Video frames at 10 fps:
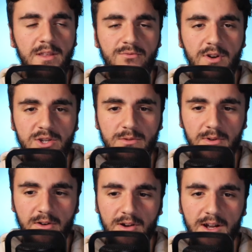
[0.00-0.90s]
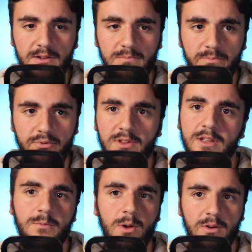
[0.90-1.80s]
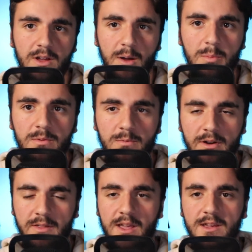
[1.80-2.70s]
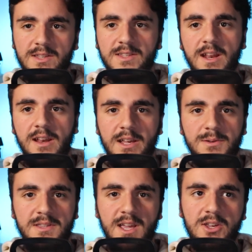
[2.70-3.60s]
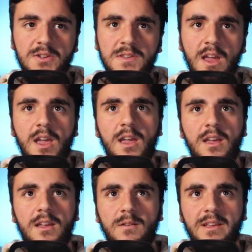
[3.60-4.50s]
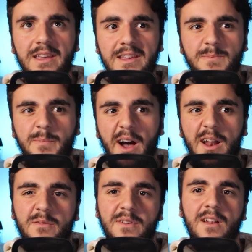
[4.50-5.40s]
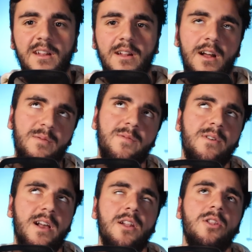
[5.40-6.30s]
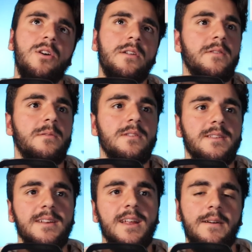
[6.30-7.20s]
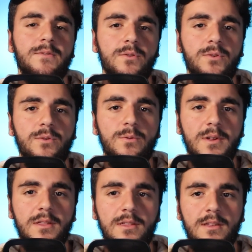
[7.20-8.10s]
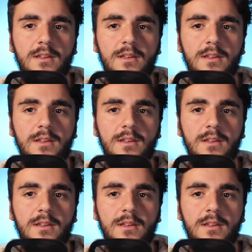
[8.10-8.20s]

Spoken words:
in there. Russia, we know, had a brilliant World Cup where they exceeded expectations. Is part of it. I feel like a lot of it did have to do with